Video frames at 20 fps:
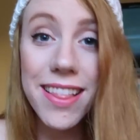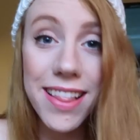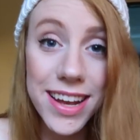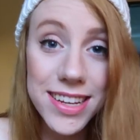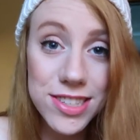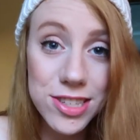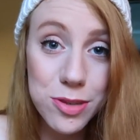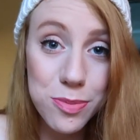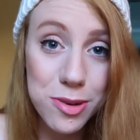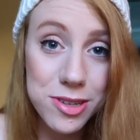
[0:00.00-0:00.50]
The
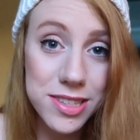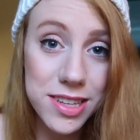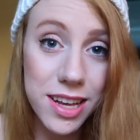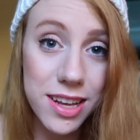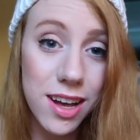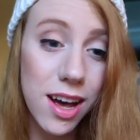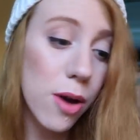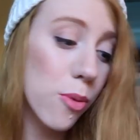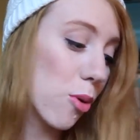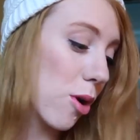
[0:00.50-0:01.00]
last two books I
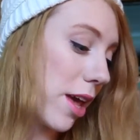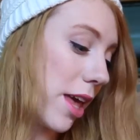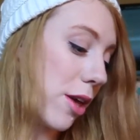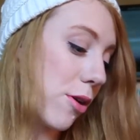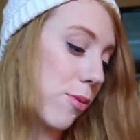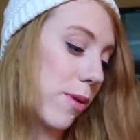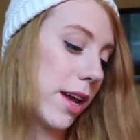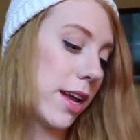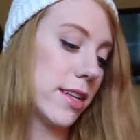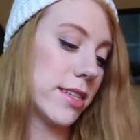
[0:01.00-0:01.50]
got were A
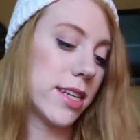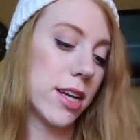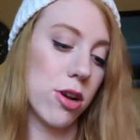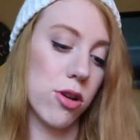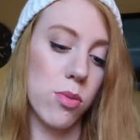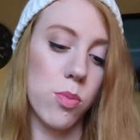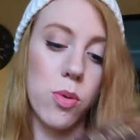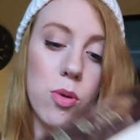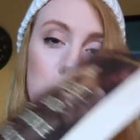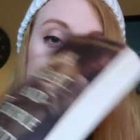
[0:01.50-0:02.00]
Great and
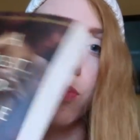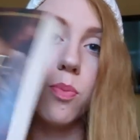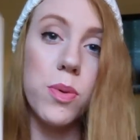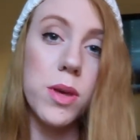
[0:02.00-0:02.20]
Terrible